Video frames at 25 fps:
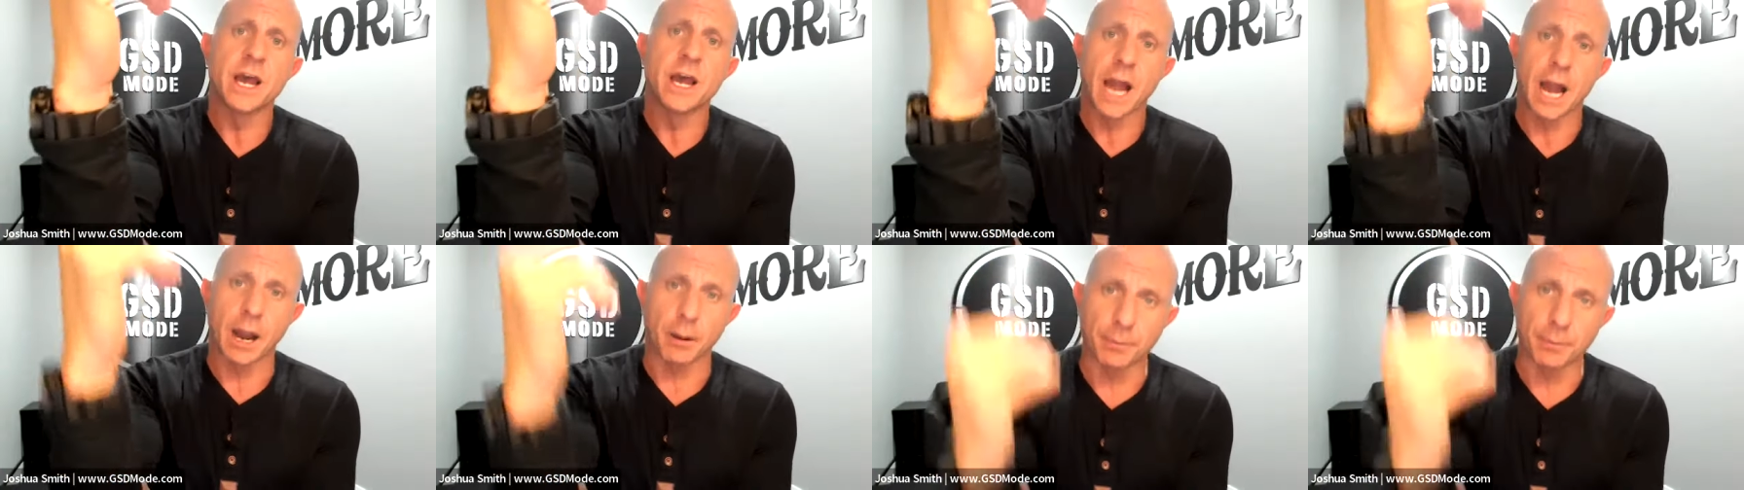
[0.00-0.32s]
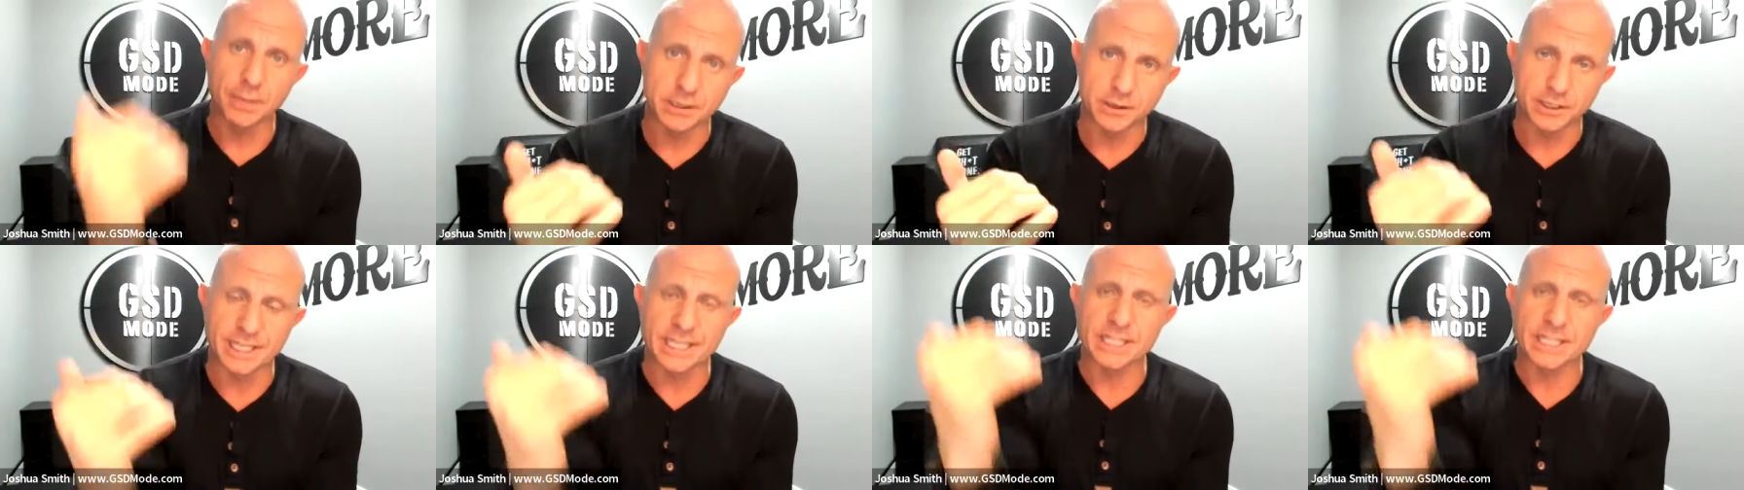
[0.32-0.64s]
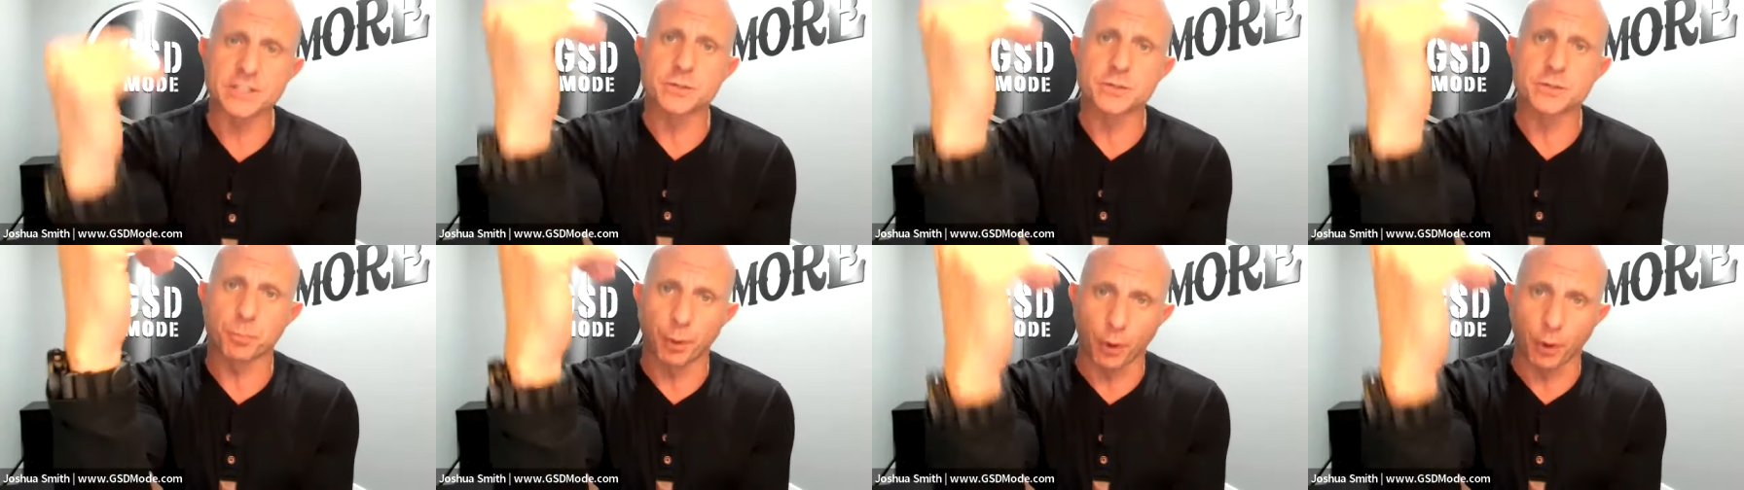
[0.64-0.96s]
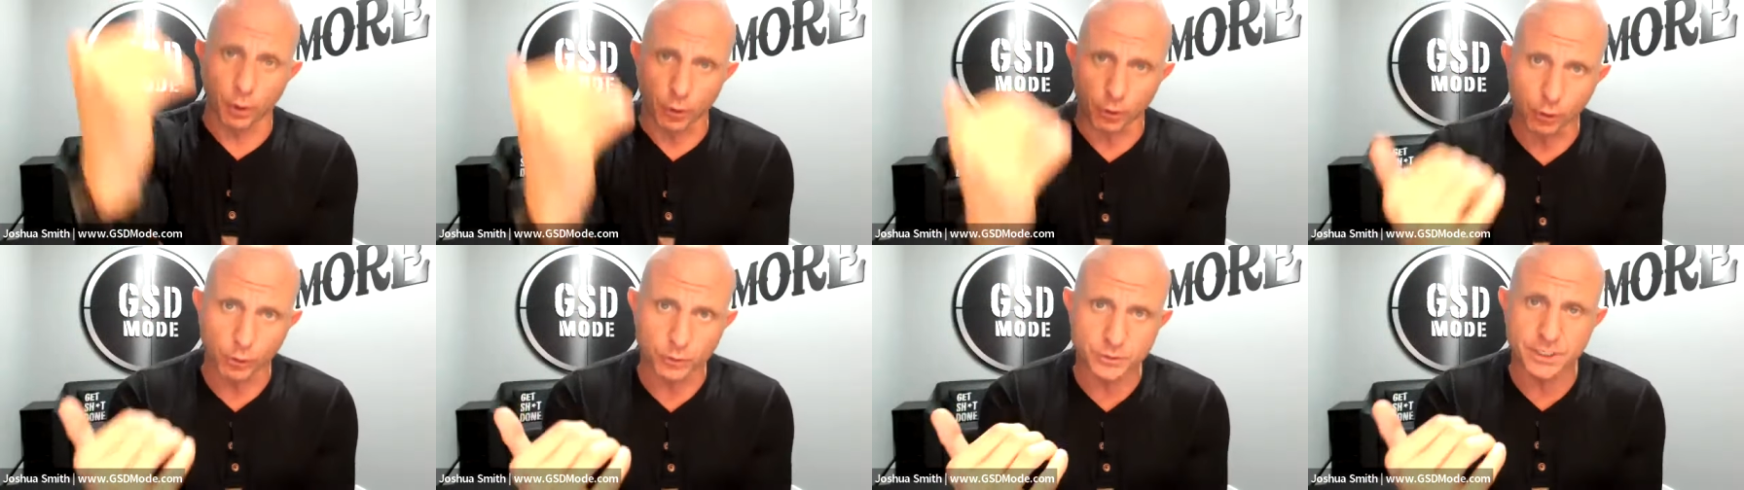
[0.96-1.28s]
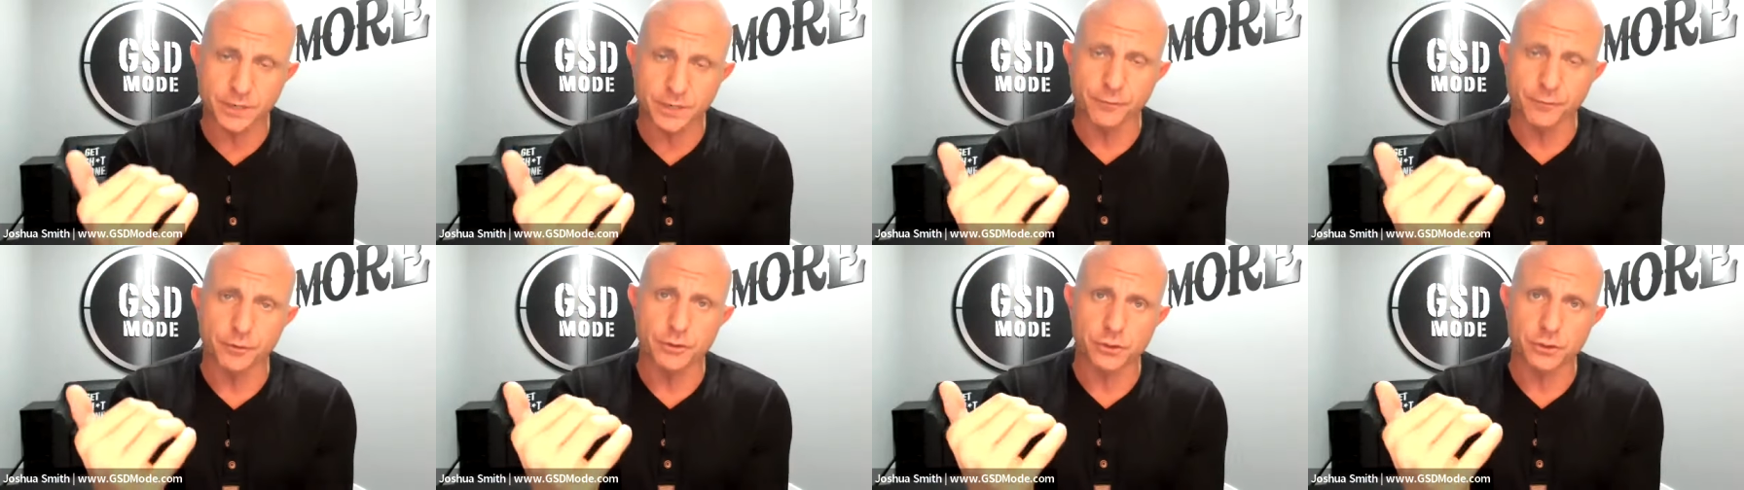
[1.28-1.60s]
How many leads per those
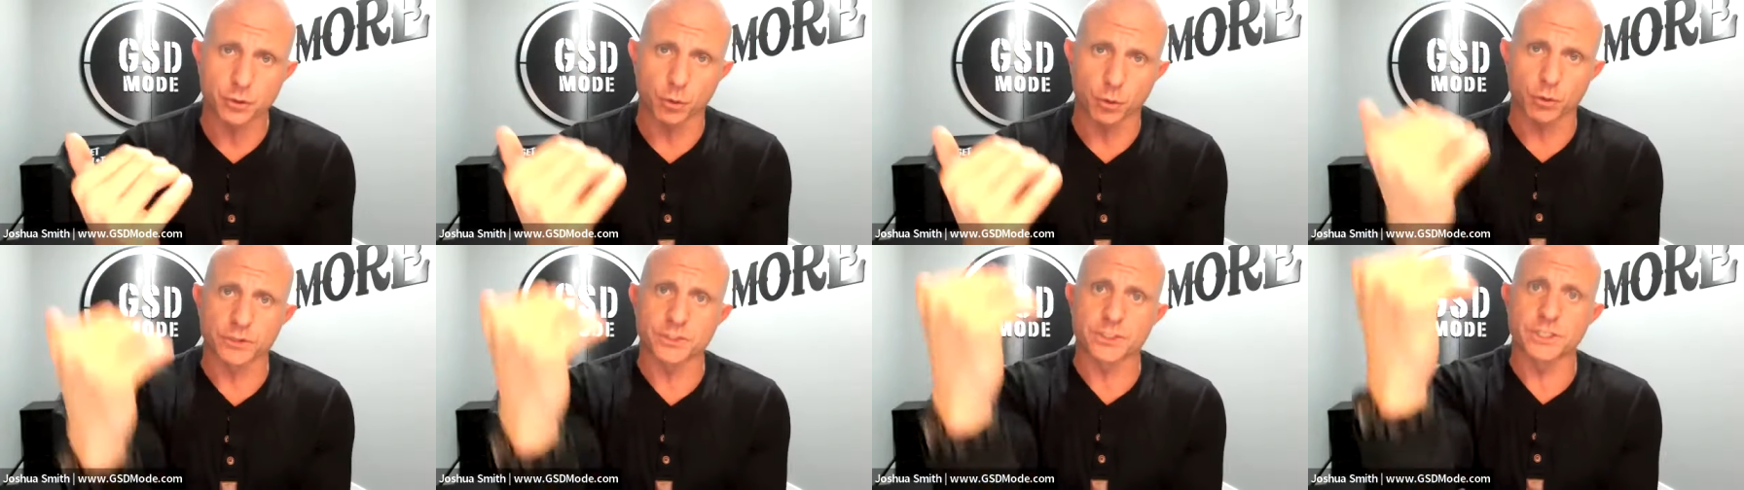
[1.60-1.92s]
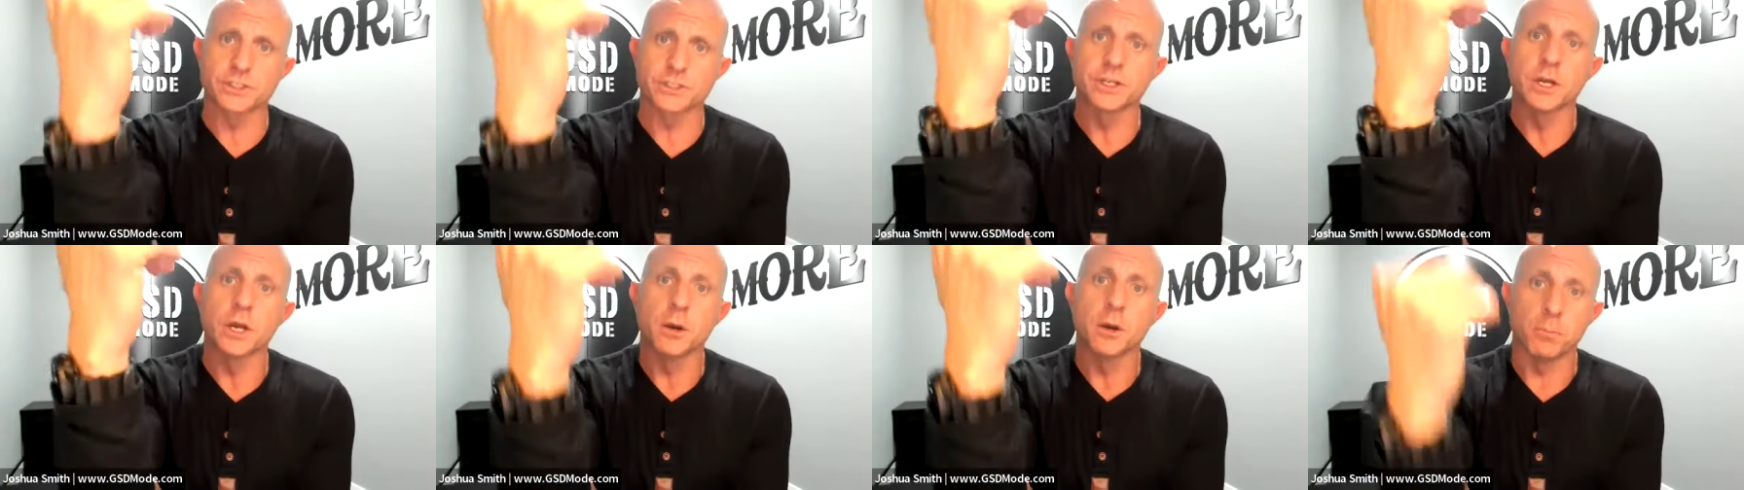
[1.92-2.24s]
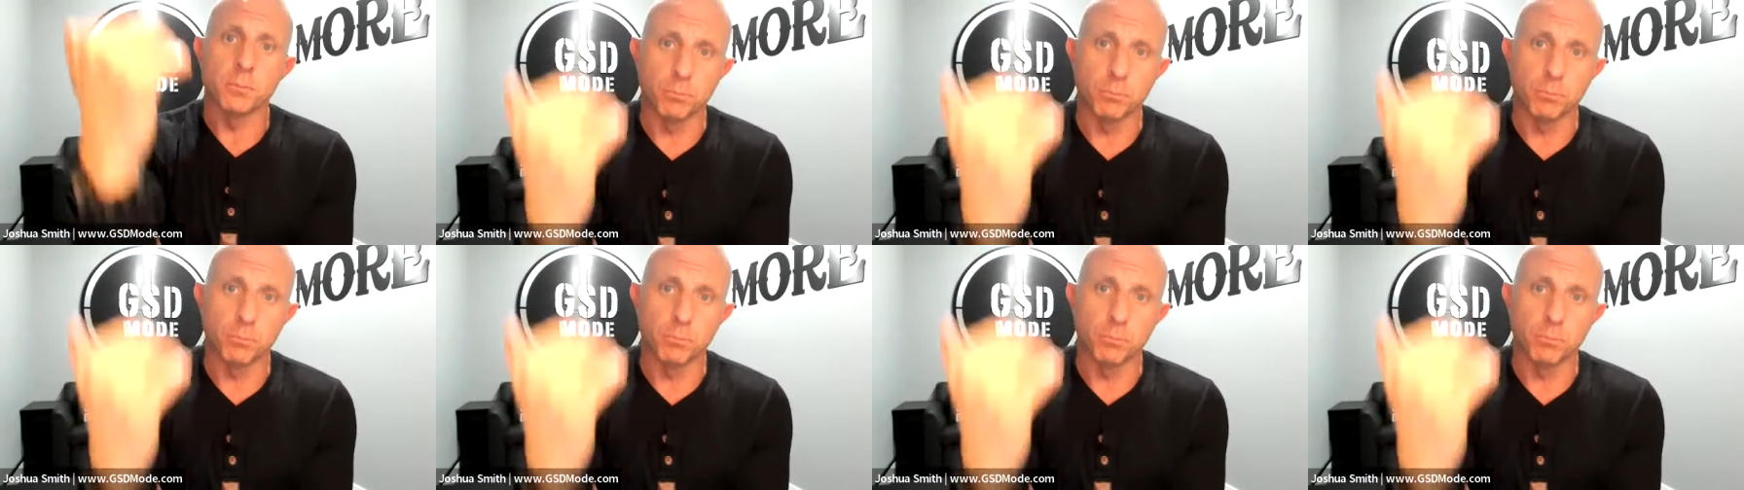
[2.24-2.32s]
different sources